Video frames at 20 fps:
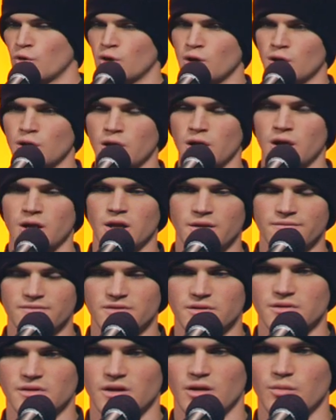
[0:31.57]
Well, I'd have
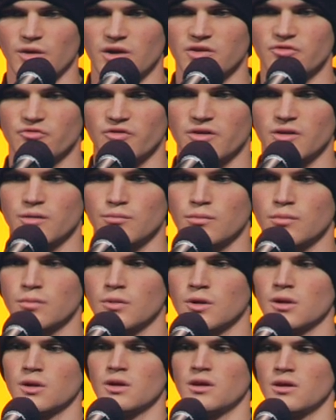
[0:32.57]
to say my
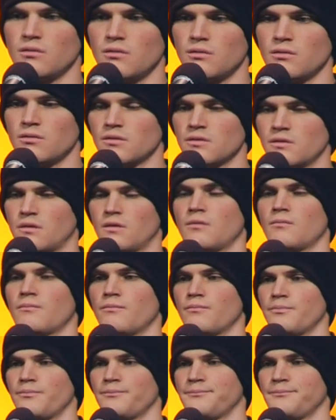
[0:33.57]
dream is um,